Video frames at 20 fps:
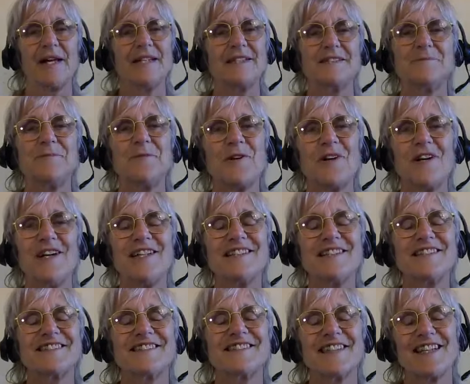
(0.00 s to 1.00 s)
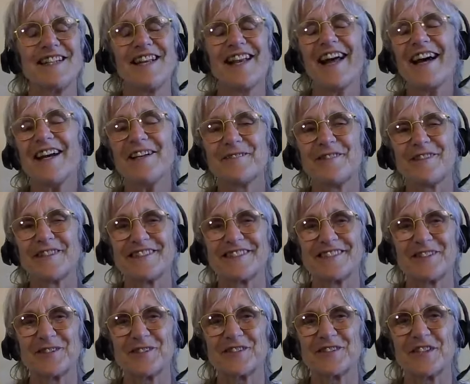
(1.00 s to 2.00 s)
it's more it's
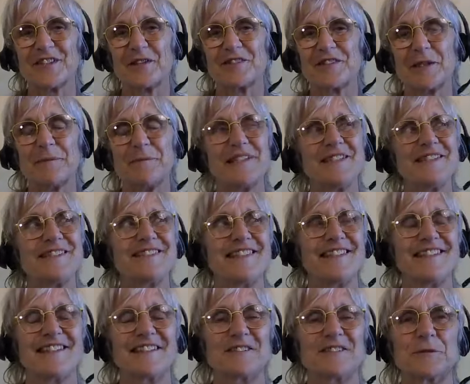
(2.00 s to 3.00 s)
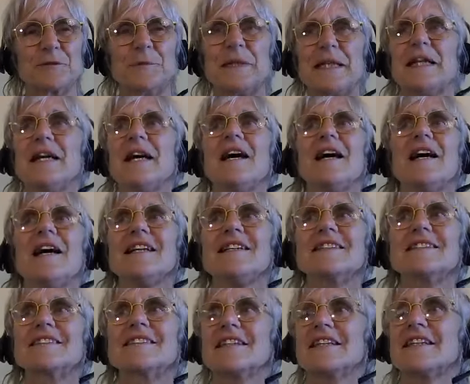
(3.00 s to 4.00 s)
aliveness also somebody said that to me
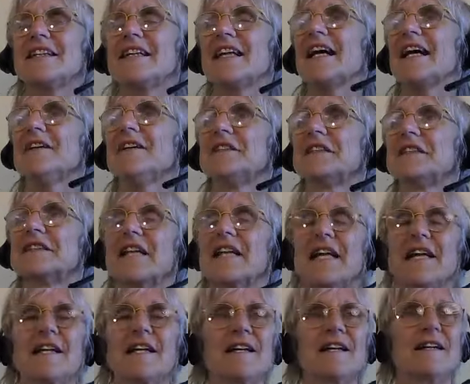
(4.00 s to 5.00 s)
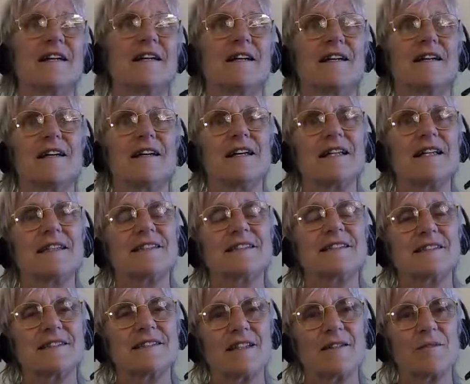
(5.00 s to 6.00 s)
it's aliveness that
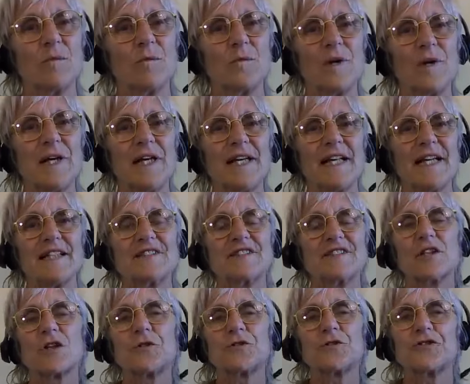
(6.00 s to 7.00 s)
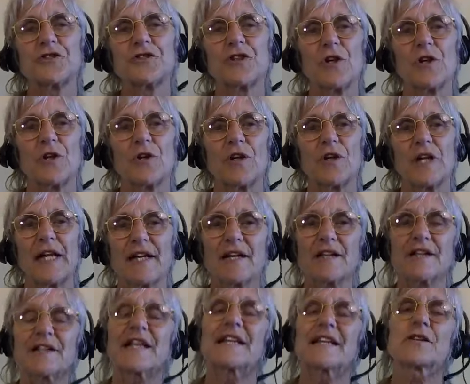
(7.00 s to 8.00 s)
it's when there's a control and
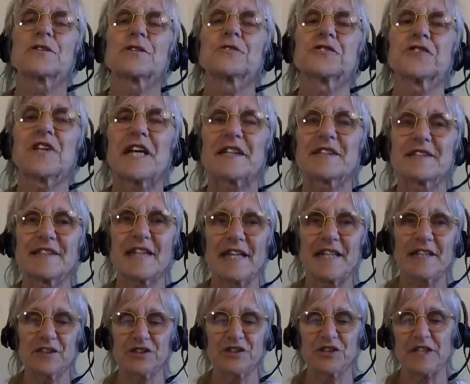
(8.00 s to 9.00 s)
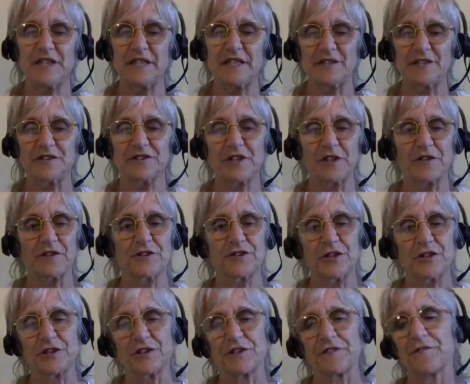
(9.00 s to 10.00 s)
that, that contracted energy and some
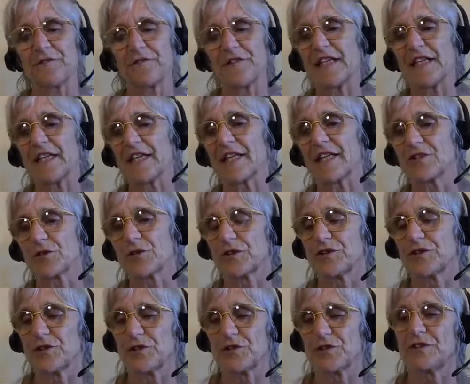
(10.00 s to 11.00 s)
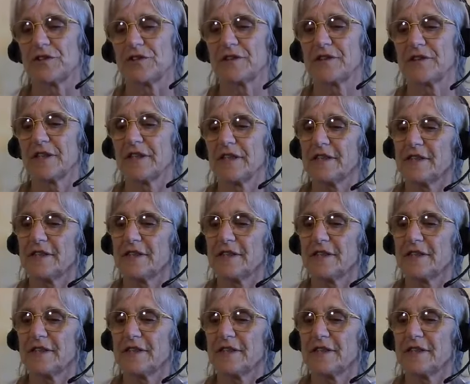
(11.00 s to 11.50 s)
certain feelings or certain